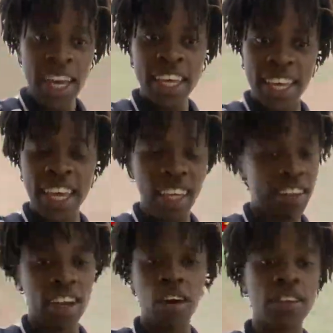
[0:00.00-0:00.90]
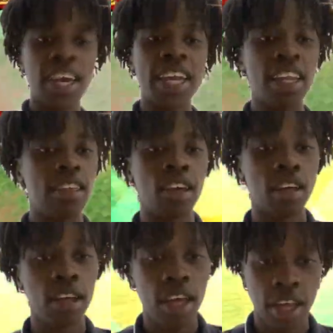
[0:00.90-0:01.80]
he can Z counter anything.
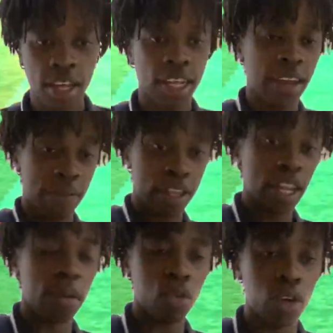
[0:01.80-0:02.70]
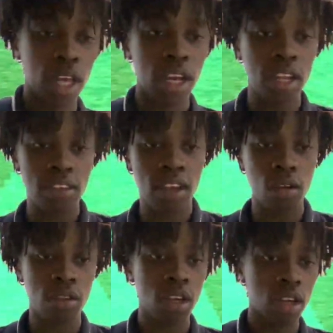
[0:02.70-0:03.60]
Everything I'm doing here can Z counter.